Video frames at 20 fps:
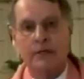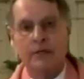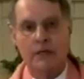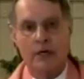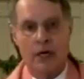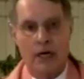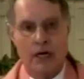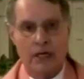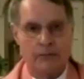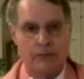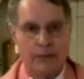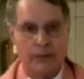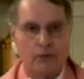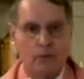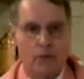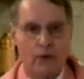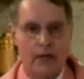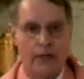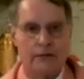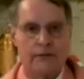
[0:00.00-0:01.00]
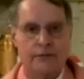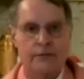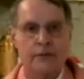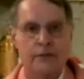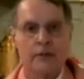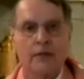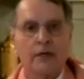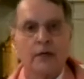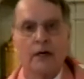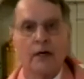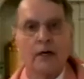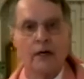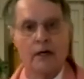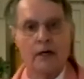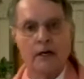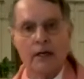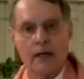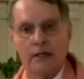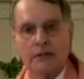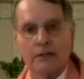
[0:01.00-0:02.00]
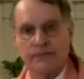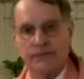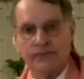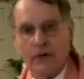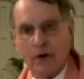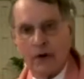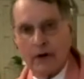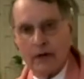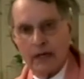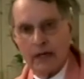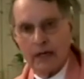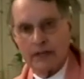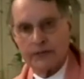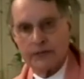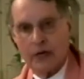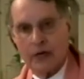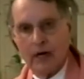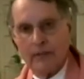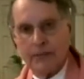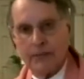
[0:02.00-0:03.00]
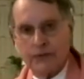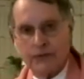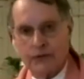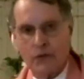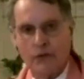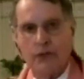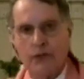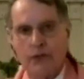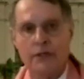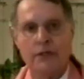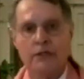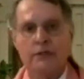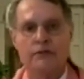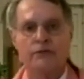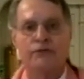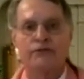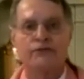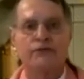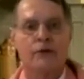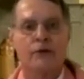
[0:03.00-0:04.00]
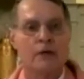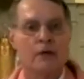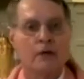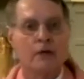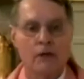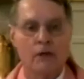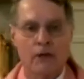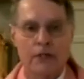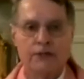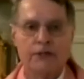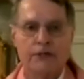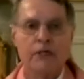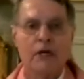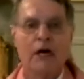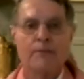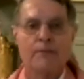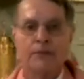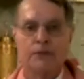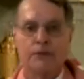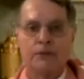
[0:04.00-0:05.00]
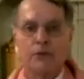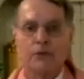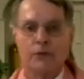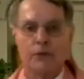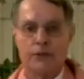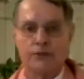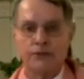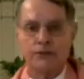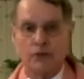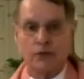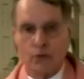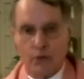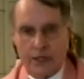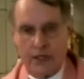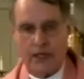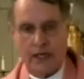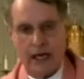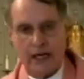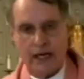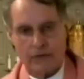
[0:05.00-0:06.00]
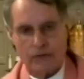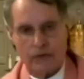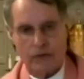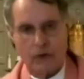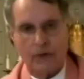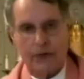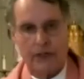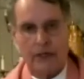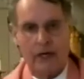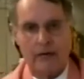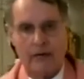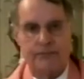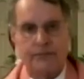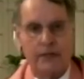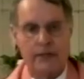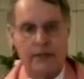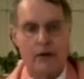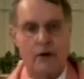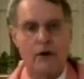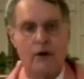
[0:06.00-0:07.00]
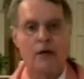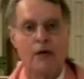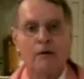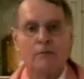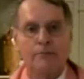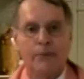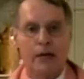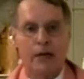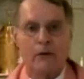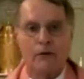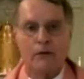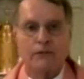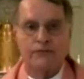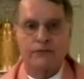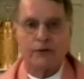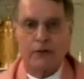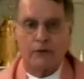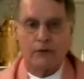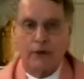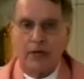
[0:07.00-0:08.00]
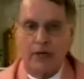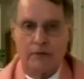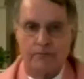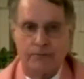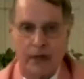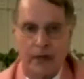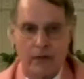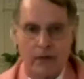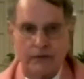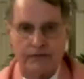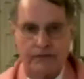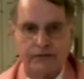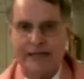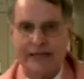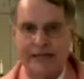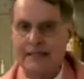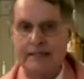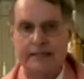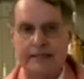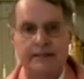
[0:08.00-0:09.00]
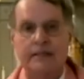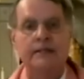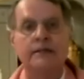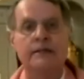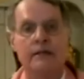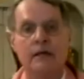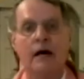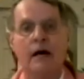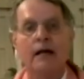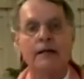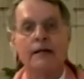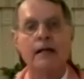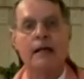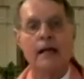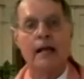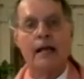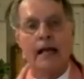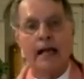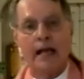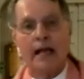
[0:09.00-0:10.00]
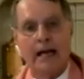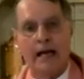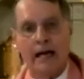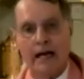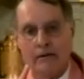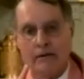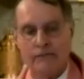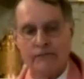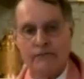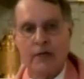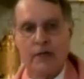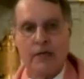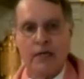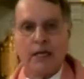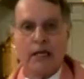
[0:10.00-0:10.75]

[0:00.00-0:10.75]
the economy went, as far as opportunities. Look at the opportunities that we had growing up that our parents and grandparents did not have.